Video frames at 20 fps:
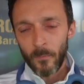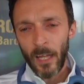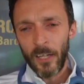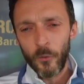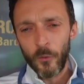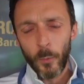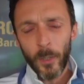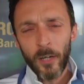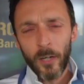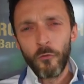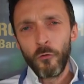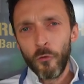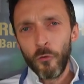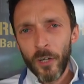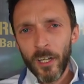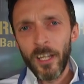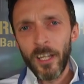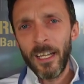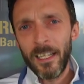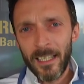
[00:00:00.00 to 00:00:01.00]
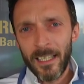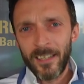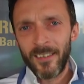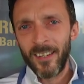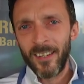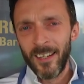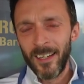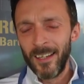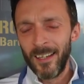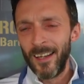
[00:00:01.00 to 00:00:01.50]
And we really need
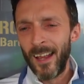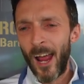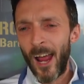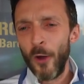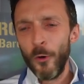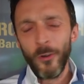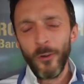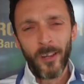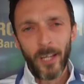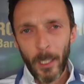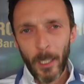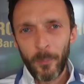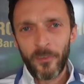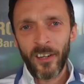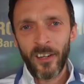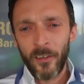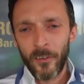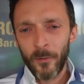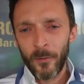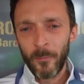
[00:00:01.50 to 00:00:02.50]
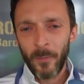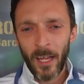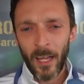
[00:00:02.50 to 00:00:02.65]
to out Leipzig them.